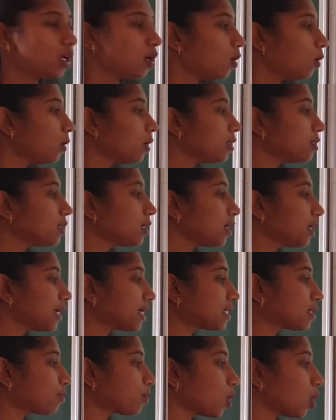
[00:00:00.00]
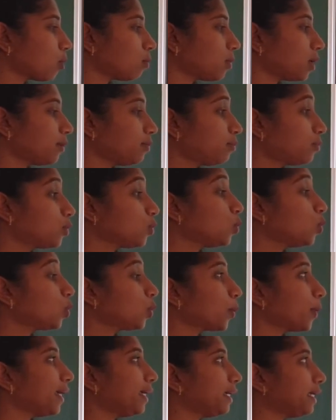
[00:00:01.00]
What is the next problem?
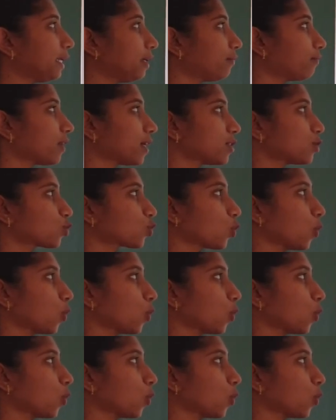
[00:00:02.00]
225.